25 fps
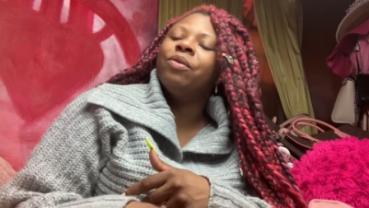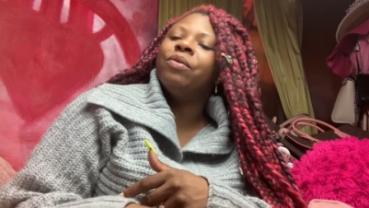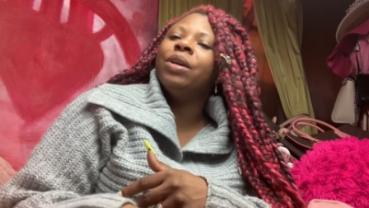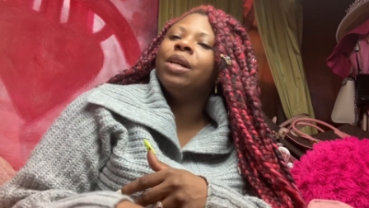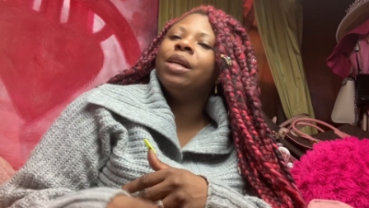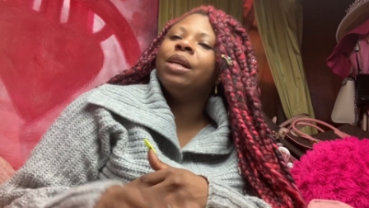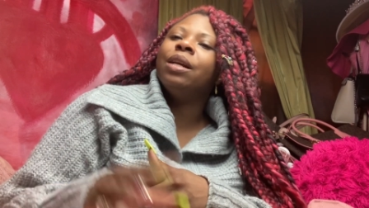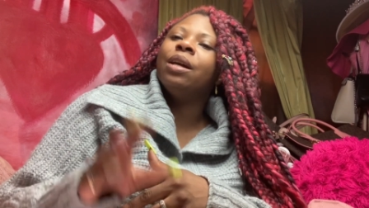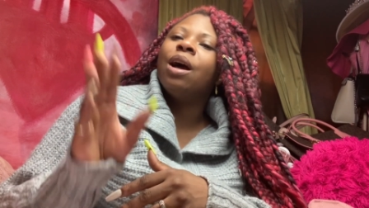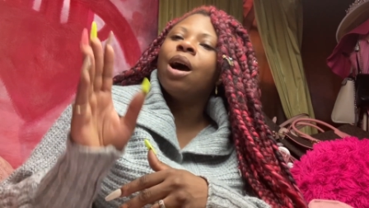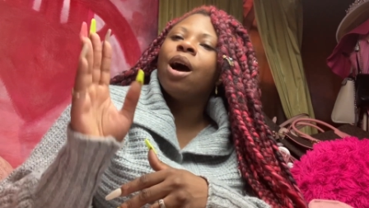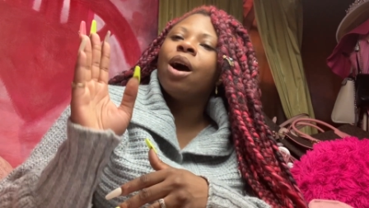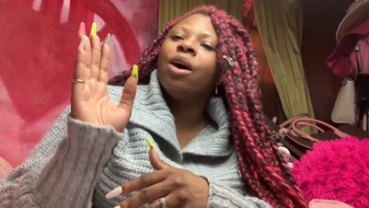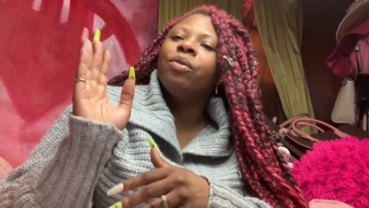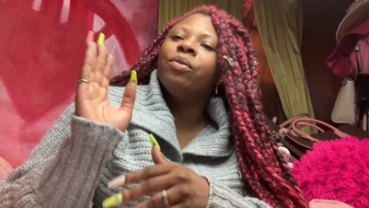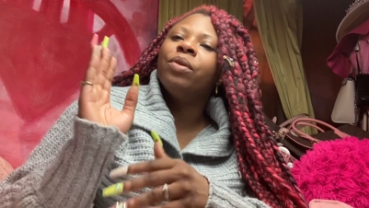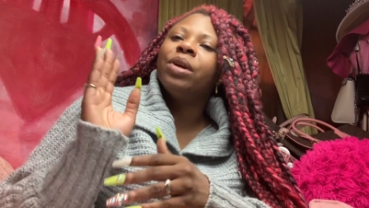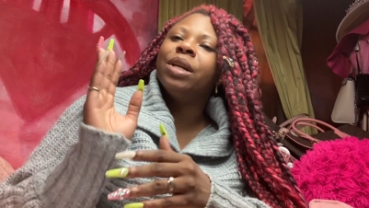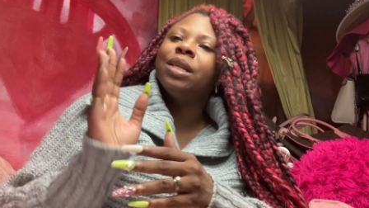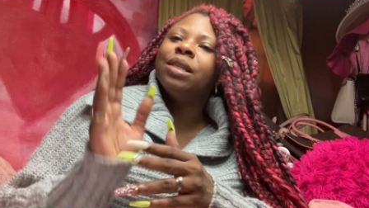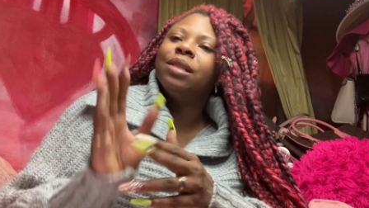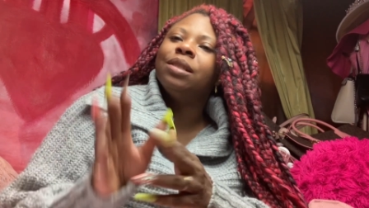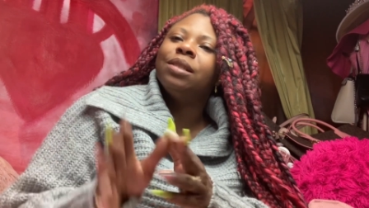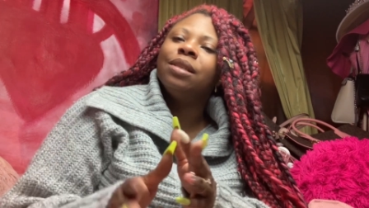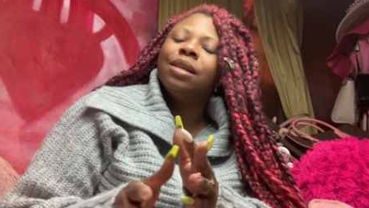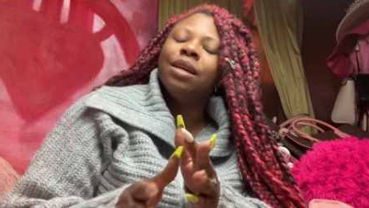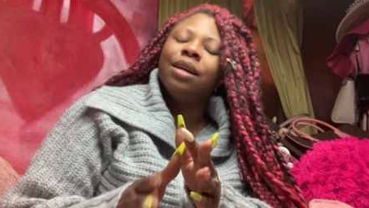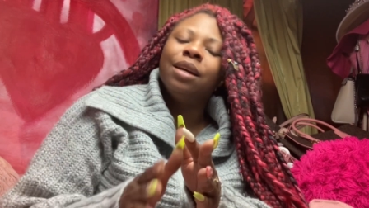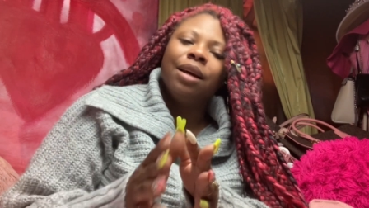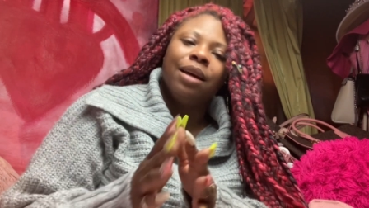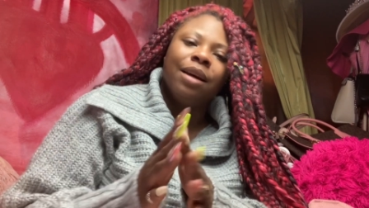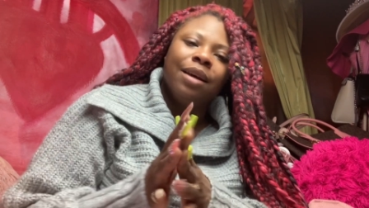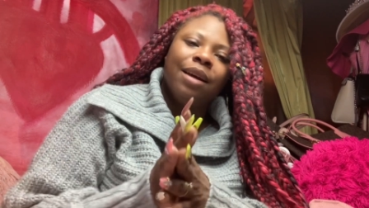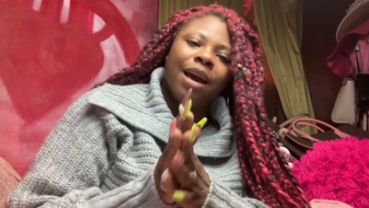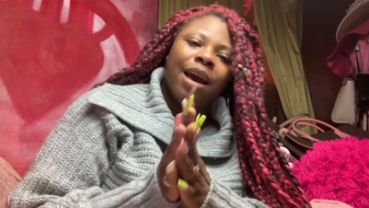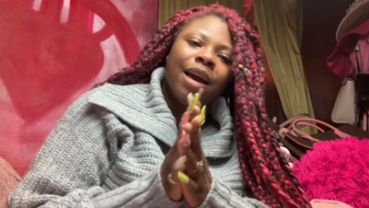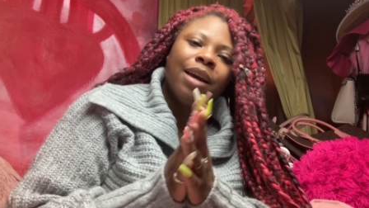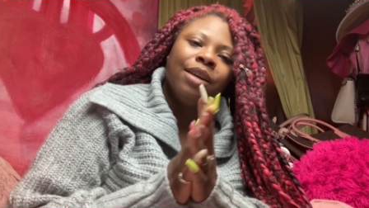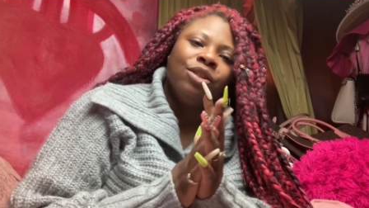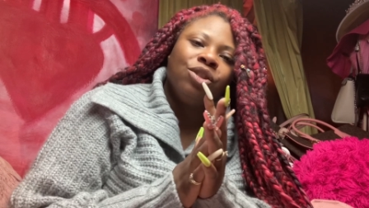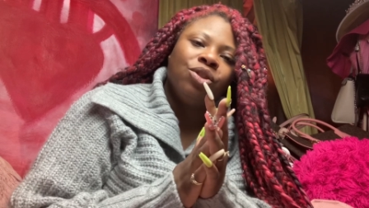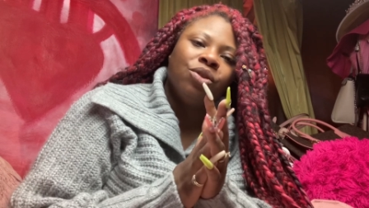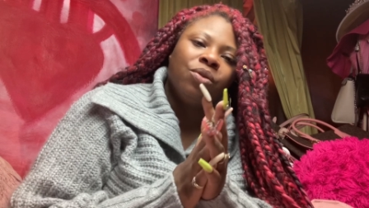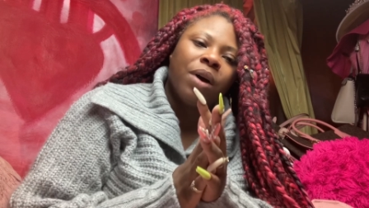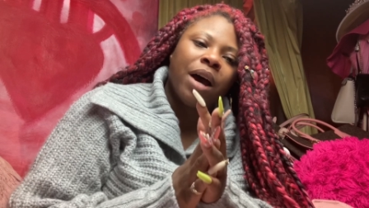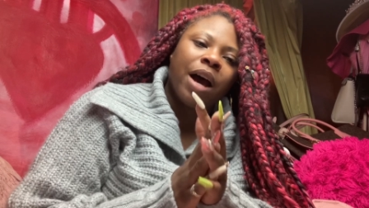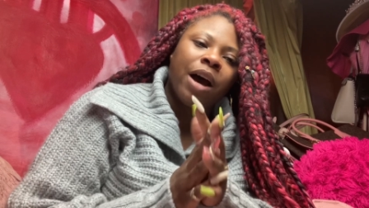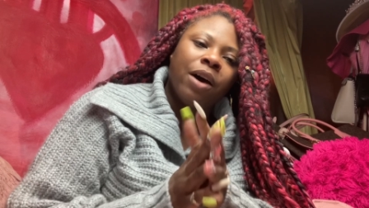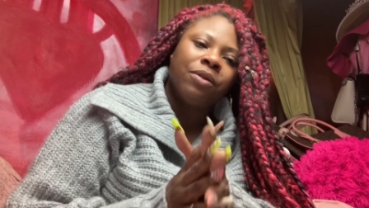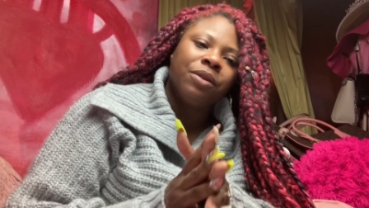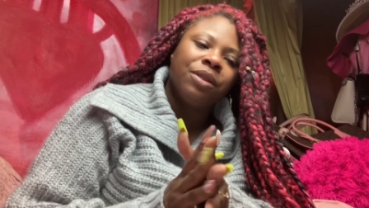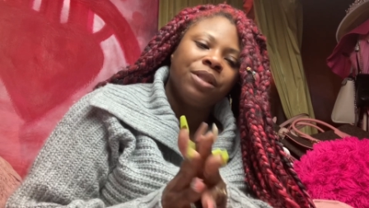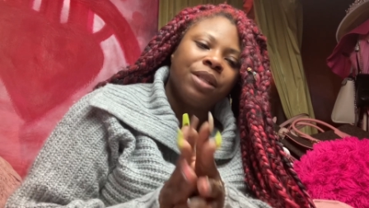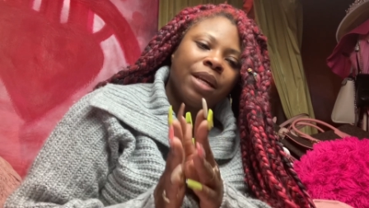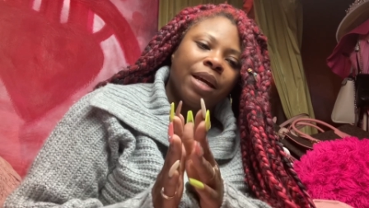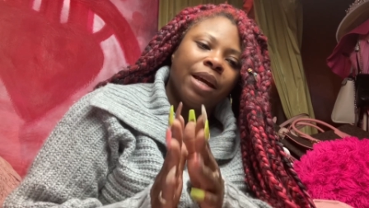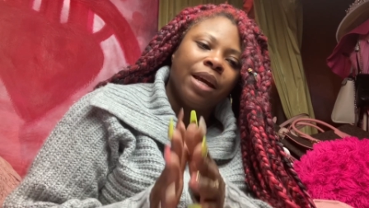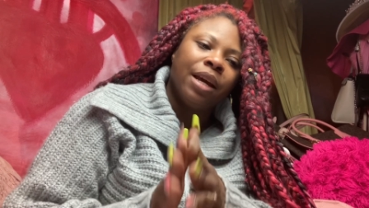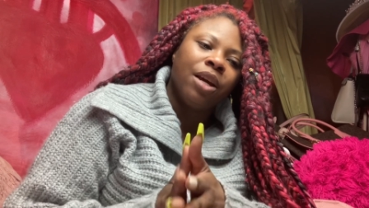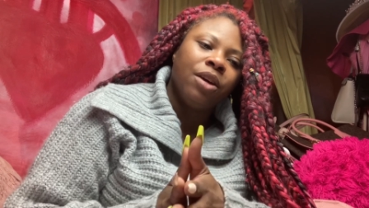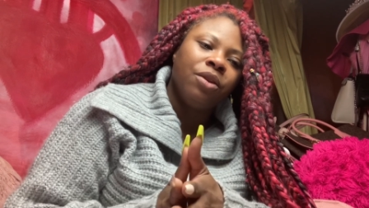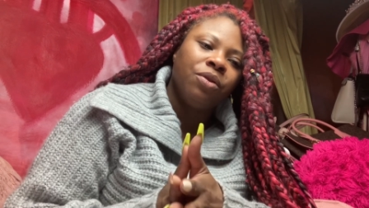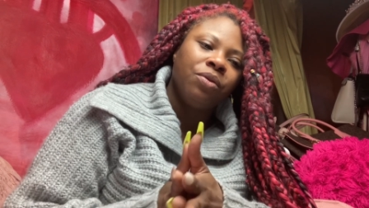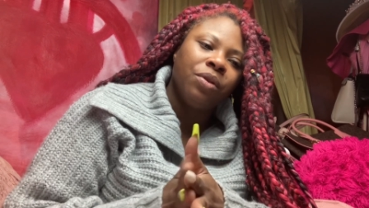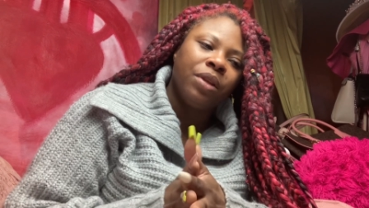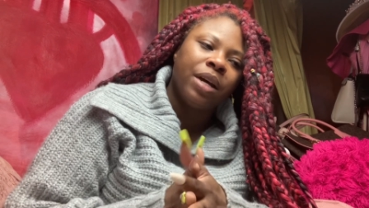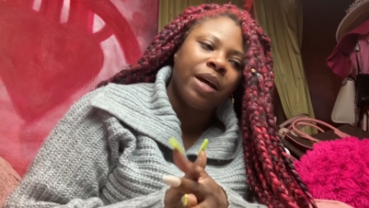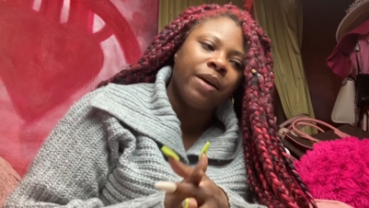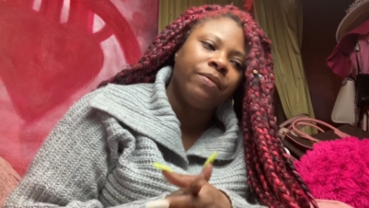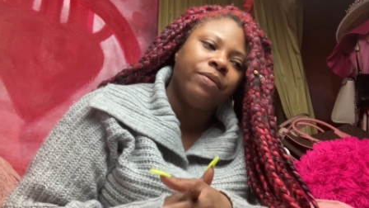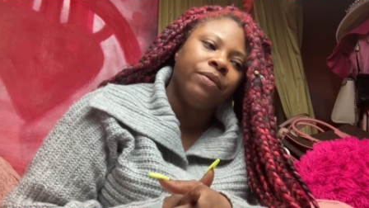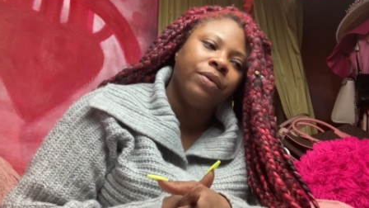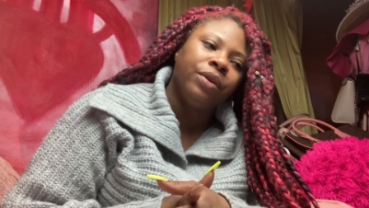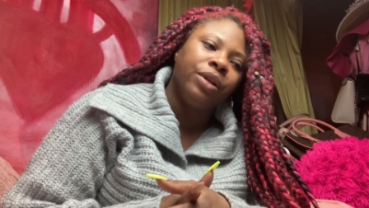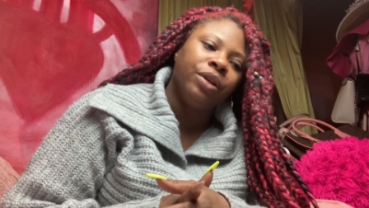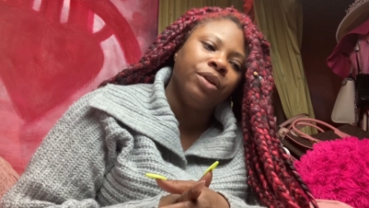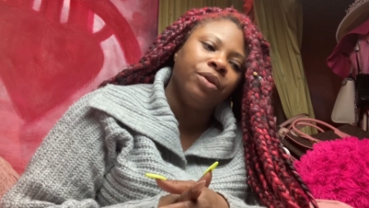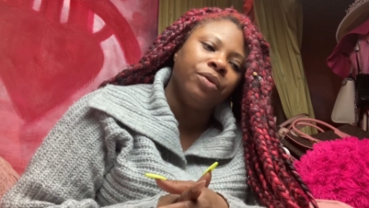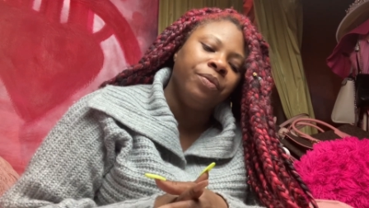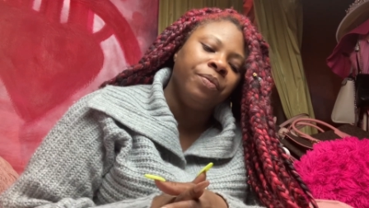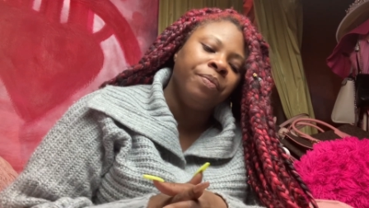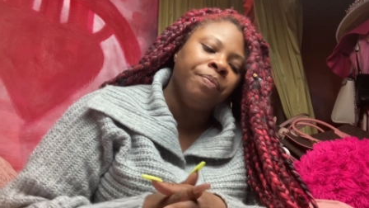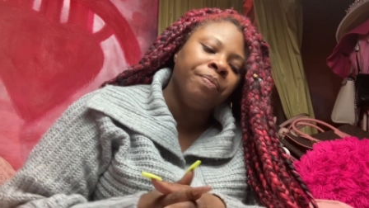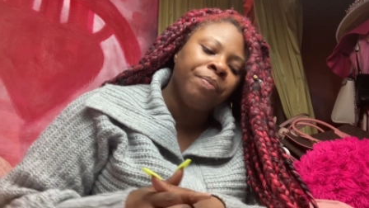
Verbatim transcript: He done already sent an angel out to handle that for you.